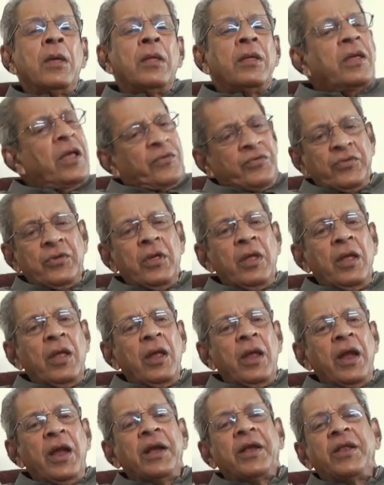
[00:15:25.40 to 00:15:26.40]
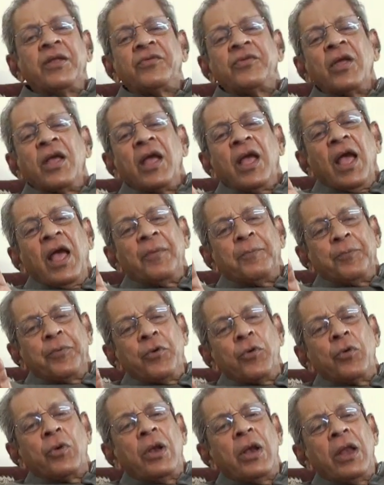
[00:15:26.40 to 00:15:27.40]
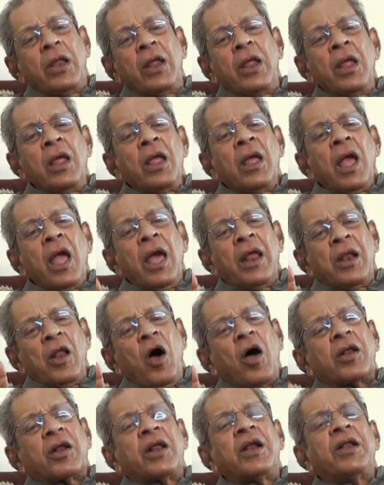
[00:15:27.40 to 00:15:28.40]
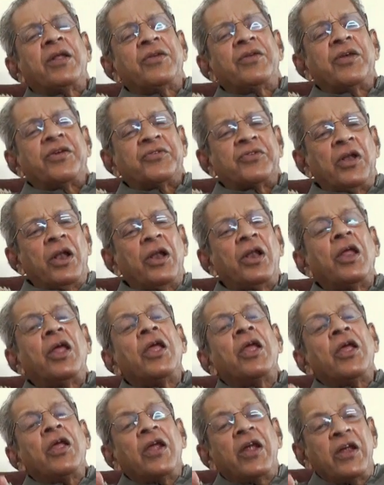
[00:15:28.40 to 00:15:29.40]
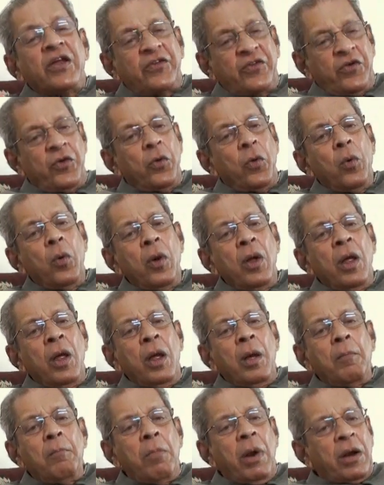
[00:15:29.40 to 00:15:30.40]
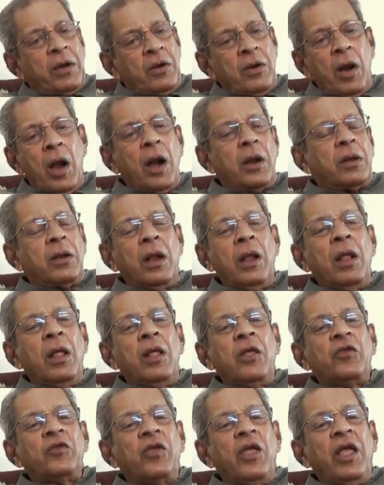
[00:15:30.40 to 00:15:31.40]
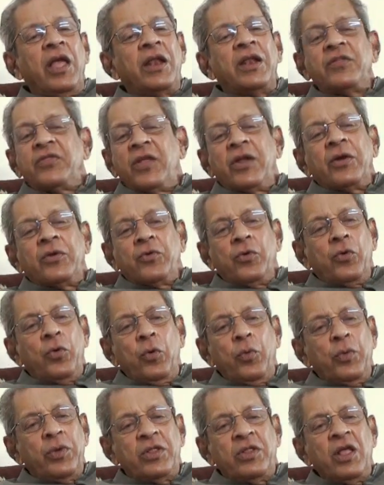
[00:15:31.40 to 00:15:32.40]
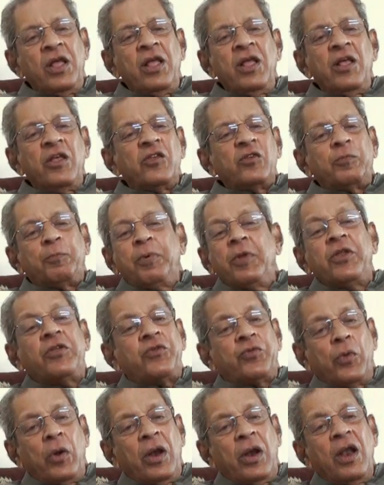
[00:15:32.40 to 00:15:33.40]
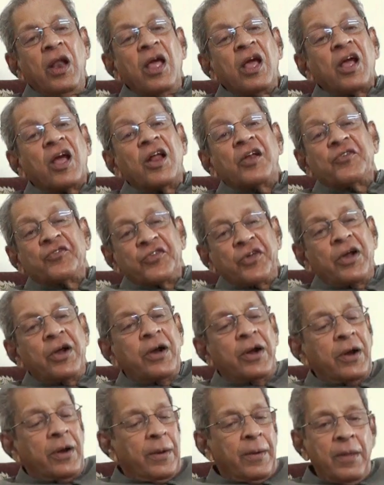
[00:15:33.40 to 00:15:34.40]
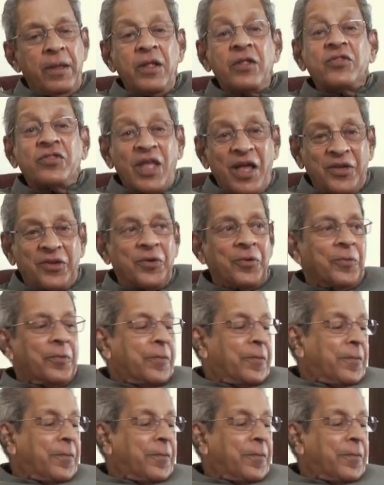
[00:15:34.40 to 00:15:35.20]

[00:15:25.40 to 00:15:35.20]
Yes, it is a purely an organizational issue, but not anything to do with spiritual concern. Thank you.